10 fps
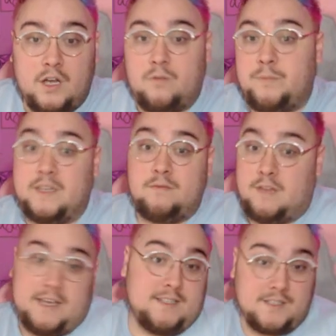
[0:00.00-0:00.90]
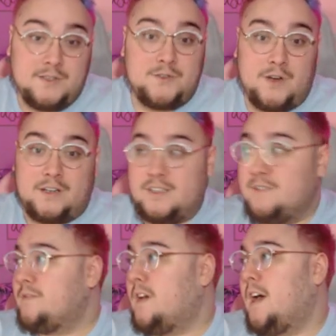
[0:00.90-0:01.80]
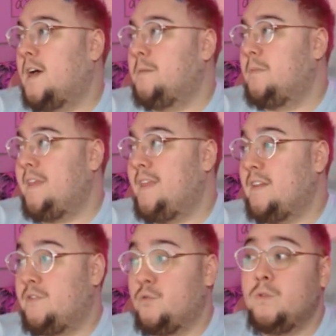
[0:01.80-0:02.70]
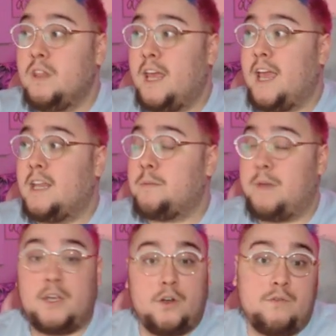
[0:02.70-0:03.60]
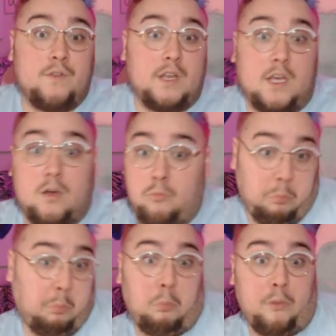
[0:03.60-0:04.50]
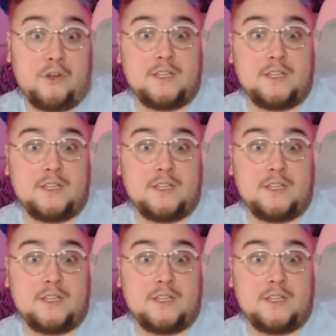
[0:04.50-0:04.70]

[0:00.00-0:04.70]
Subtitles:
Be nice, constructive, and then if you really hate it, make your own video. There's